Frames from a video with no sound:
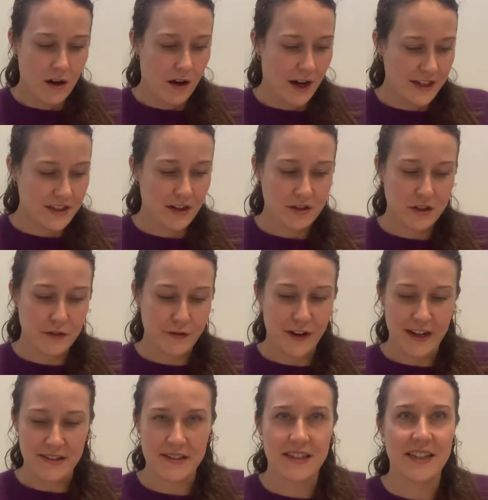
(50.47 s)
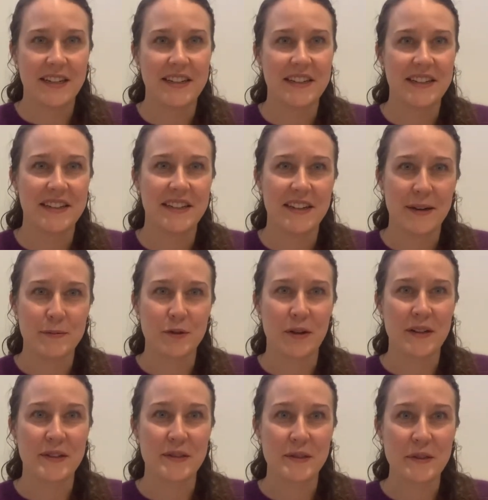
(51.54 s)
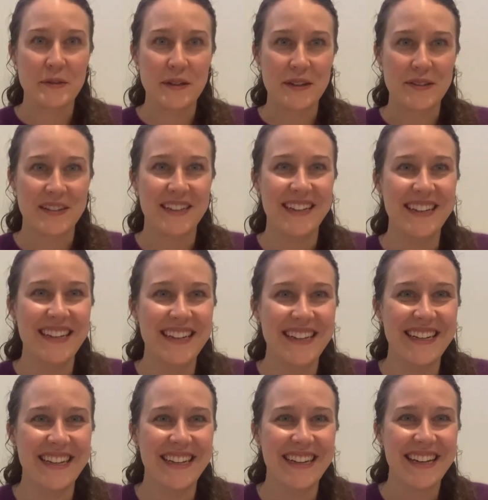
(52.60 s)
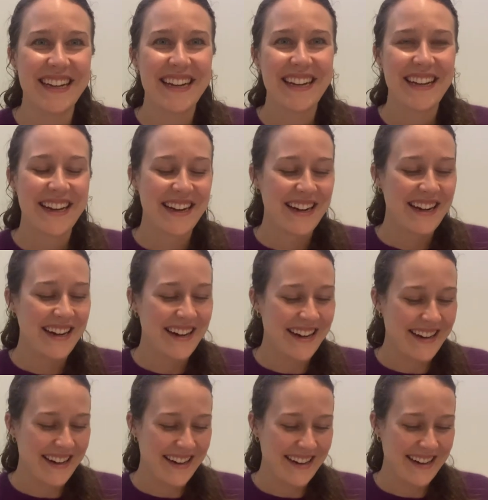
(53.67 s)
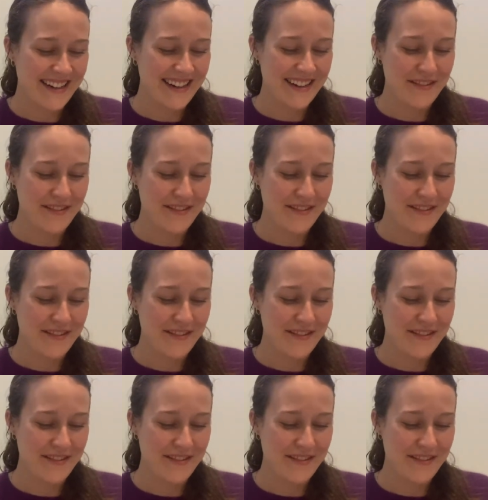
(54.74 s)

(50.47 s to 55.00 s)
I talk too fast. I'm trying to slow down.